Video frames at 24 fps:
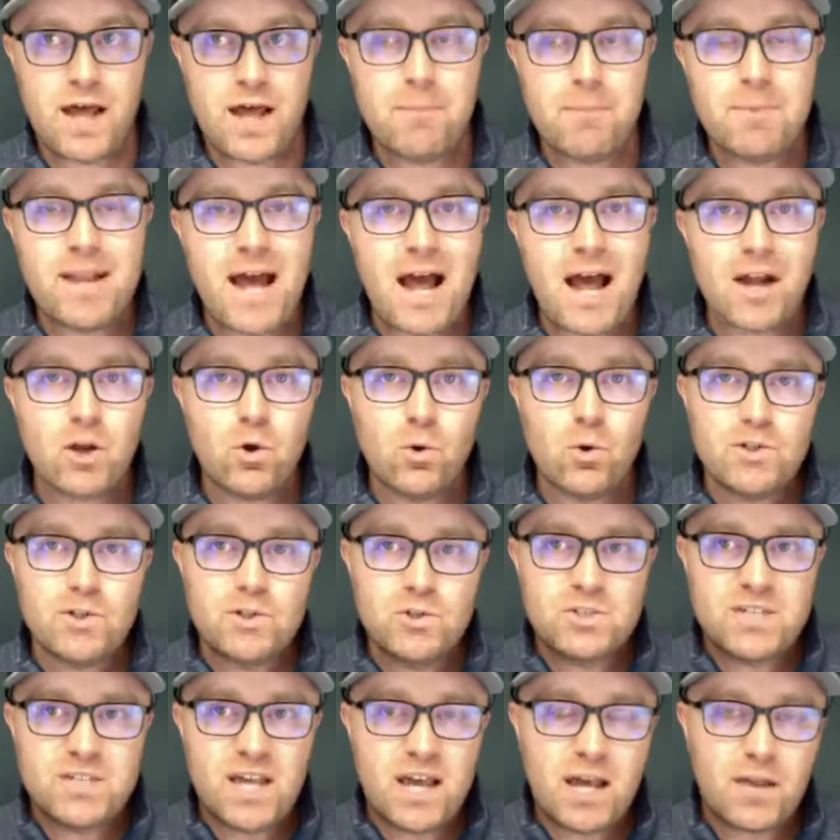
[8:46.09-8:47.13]
I'm not going to
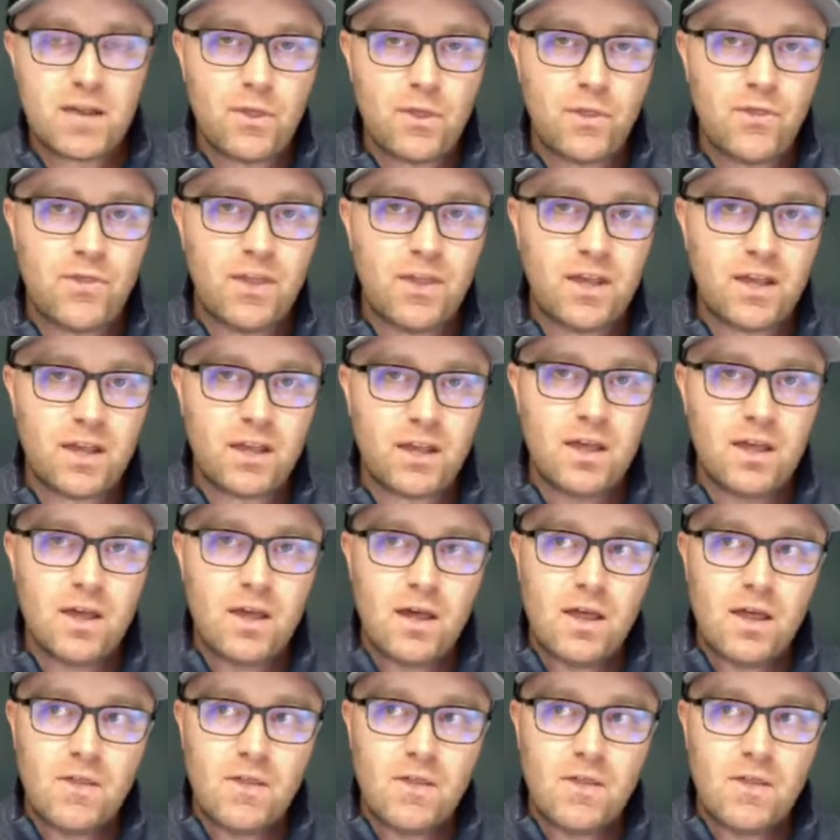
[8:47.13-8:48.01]
take the thing